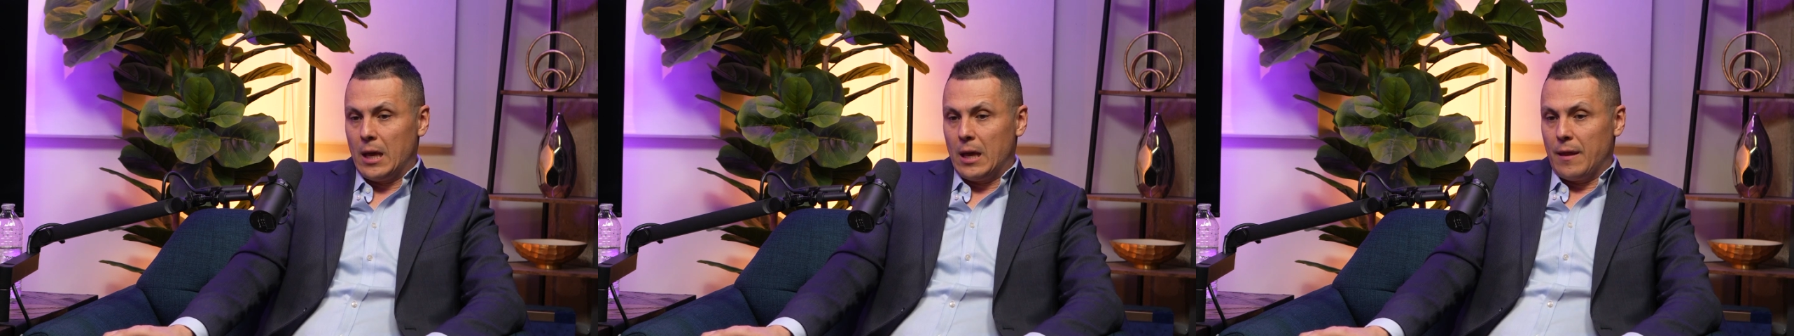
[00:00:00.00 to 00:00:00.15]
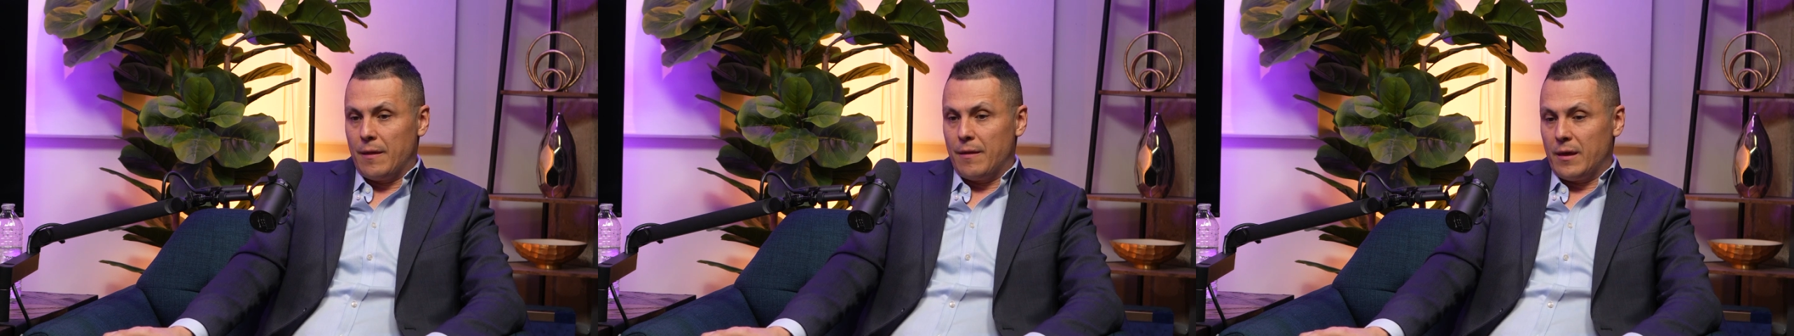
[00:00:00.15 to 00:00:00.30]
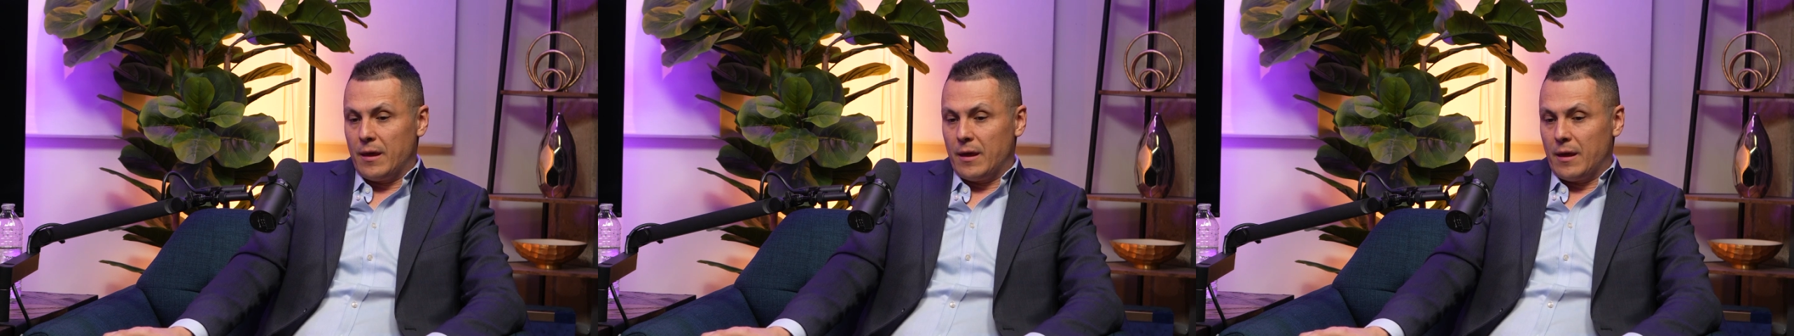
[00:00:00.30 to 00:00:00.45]

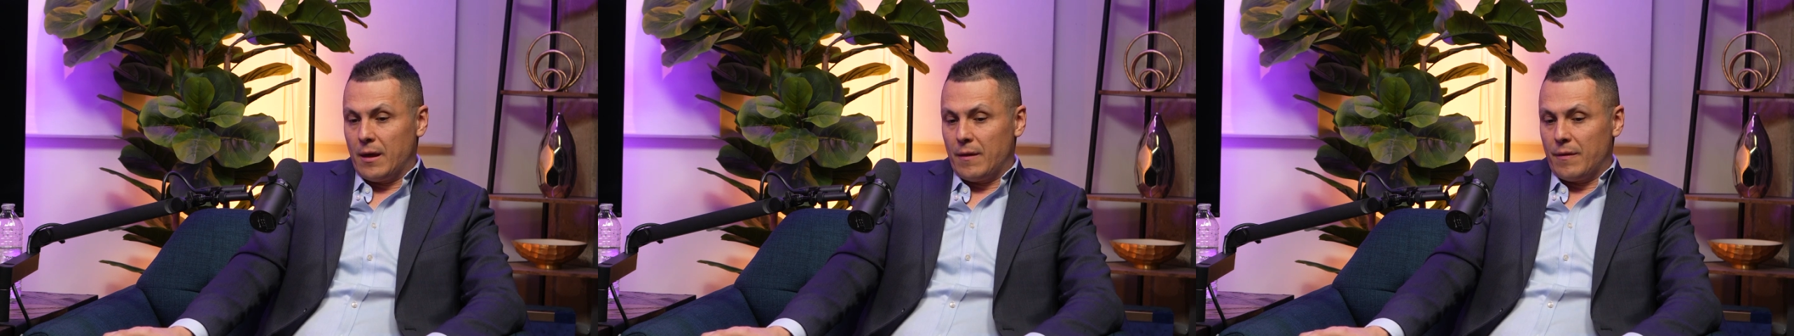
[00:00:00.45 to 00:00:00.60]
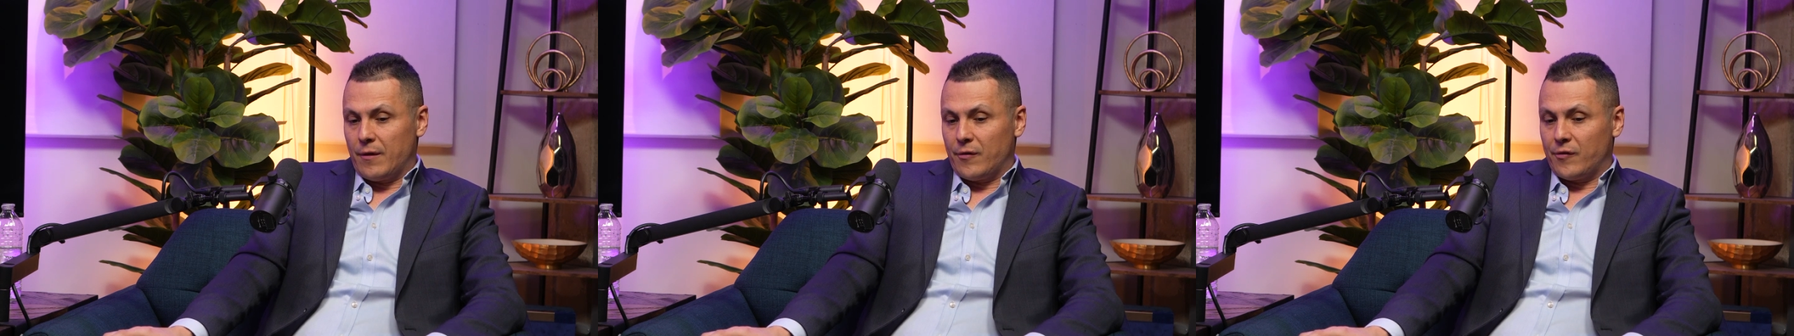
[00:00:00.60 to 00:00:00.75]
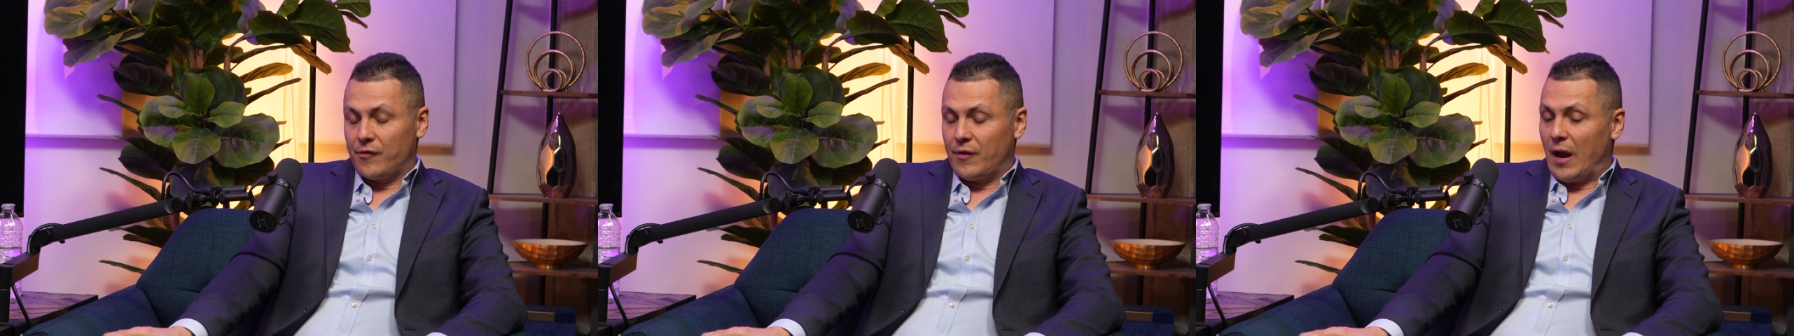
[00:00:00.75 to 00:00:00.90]

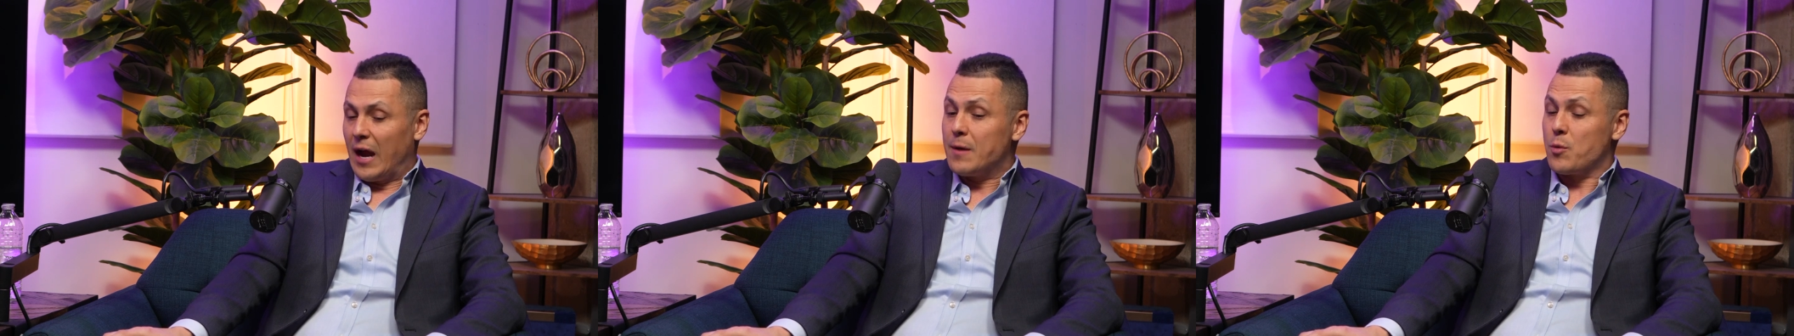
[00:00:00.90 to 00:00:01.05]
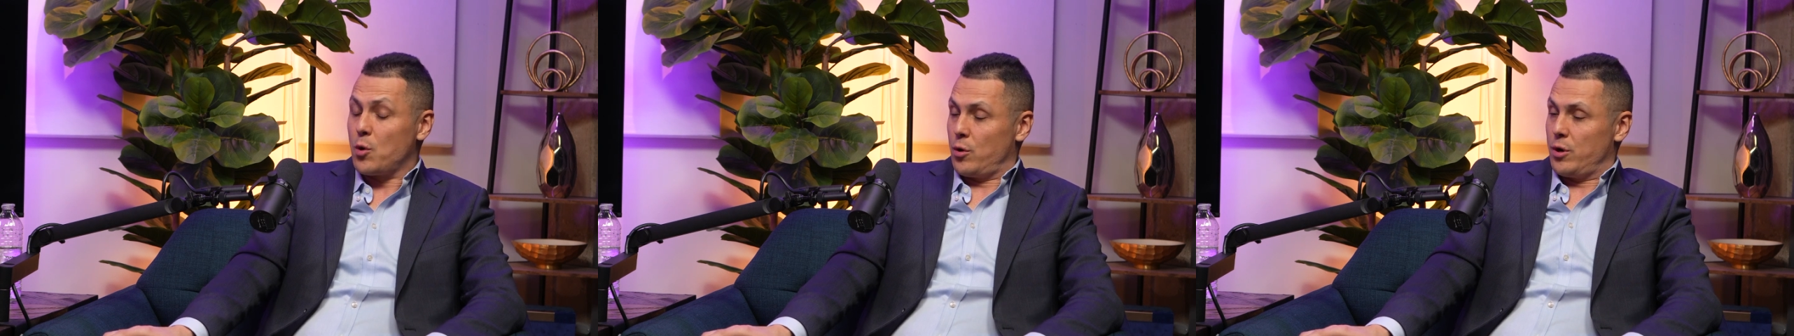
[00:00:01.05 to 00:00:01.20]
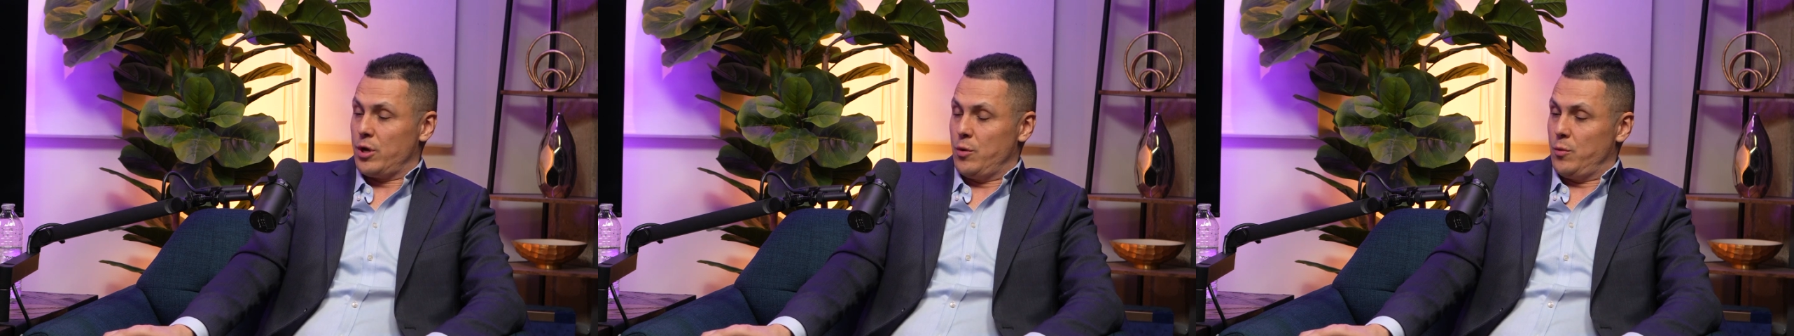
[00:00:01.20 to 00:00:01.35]

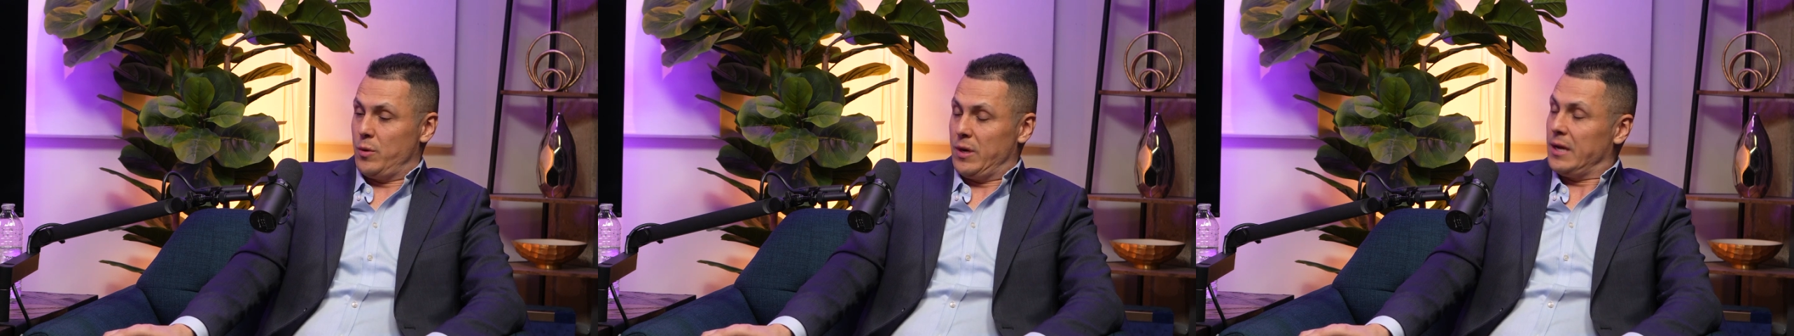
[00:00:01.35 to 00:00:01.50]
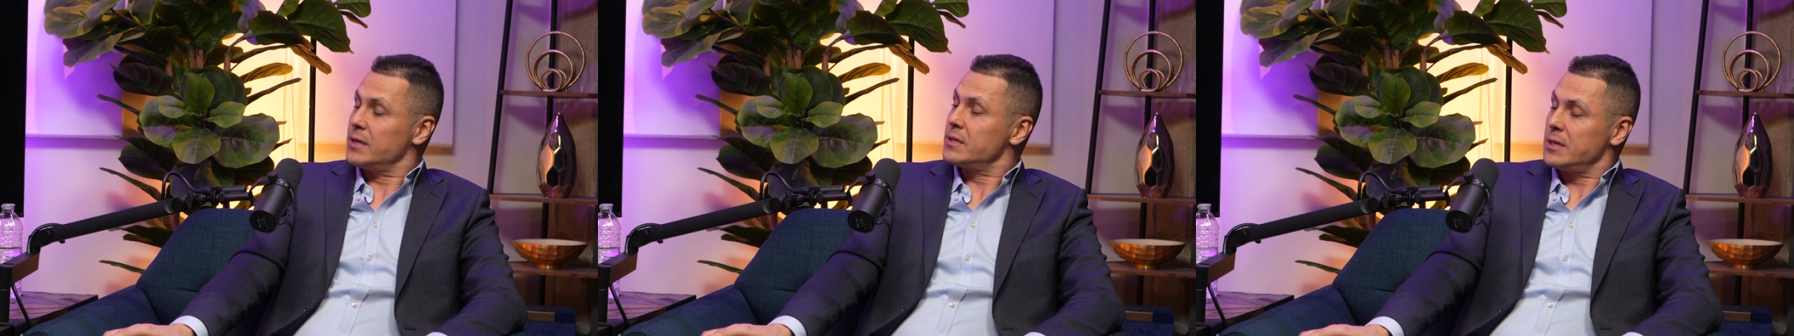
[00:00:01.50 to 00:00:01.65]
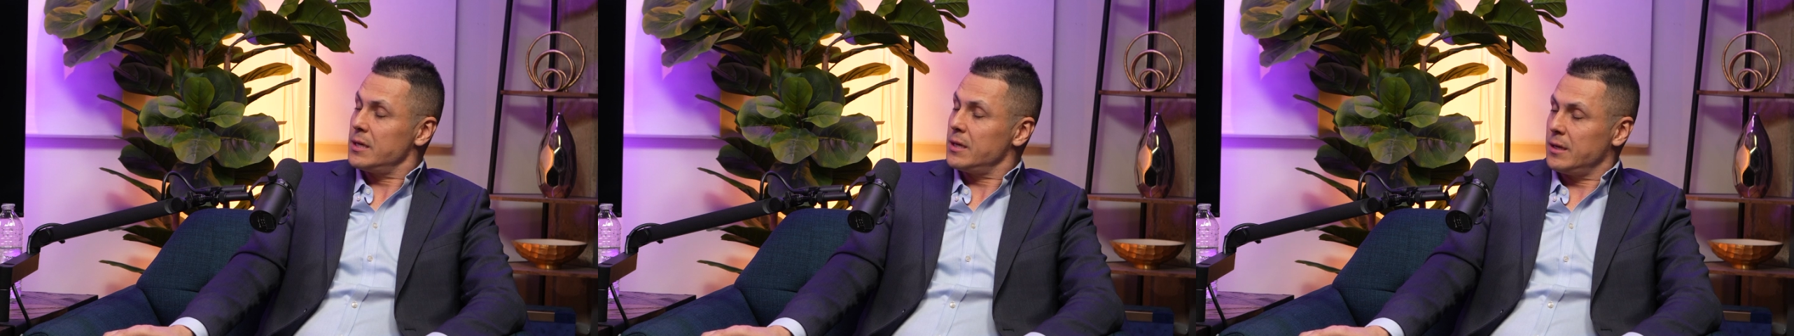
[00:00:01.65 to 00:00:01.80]
cyber
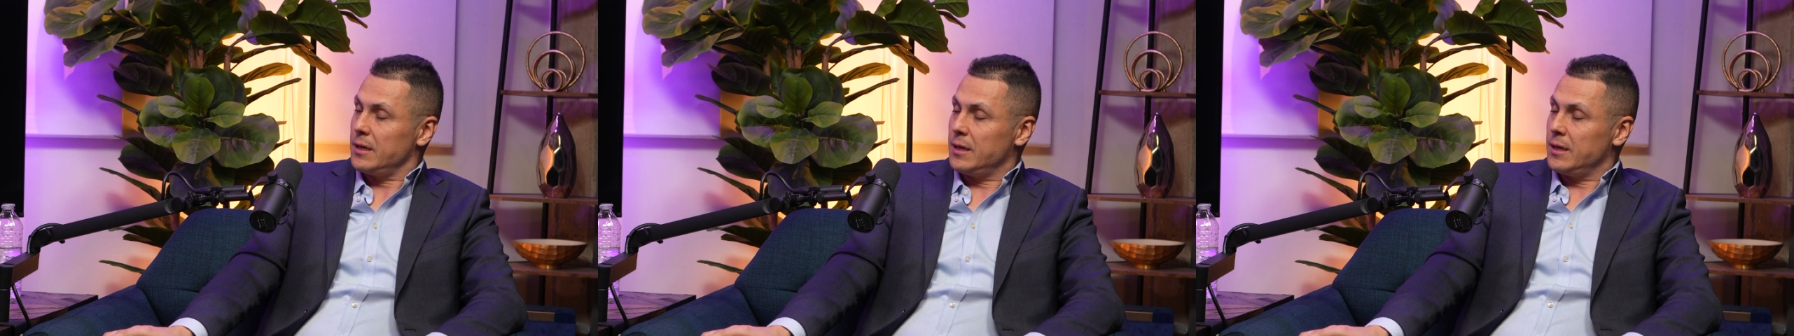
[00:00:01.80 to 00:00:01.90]
unit